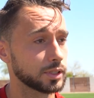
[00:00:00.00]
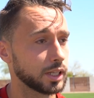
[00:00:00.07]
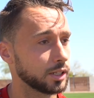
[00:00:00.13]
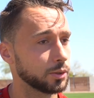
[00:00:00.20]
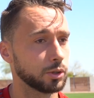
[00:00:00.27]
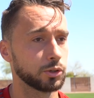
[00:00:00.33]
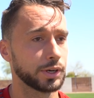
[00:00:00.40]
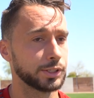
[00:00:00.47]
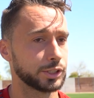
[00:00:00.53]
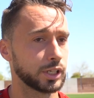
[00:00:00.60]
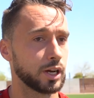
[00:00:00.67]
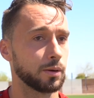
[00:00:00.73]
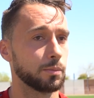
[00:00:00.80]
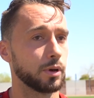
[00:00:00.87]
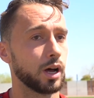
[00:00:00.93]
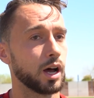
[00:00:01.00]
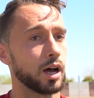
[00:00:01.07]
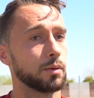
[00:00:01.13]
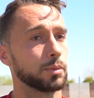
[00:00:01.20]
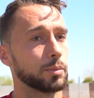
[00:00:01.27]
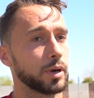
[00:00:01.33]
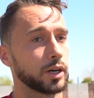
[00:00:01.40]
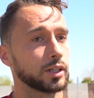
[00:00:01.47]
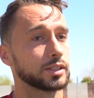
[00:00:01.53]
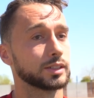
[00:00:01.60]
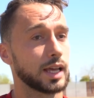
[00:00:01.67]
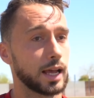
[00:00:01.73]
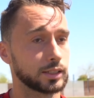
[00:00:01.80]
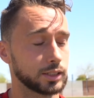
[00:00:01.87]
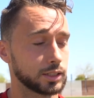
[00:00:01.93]
They do a great job uh, preparing us
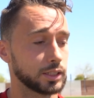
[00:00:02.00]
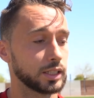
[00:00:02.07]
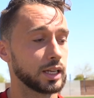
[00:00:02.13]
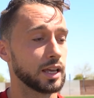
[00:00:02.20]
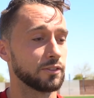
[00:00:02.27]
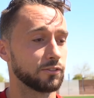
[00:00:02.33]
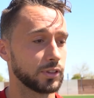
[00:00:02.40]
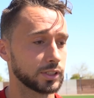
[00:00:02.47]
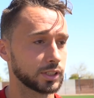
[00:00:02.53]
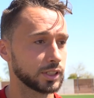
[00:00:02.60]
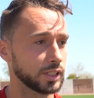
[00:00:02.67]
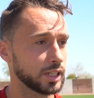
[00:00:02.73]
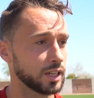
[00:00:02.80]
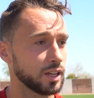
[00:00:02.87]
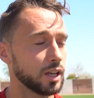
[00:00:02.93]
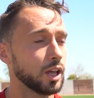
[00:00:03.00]
tactically and physically.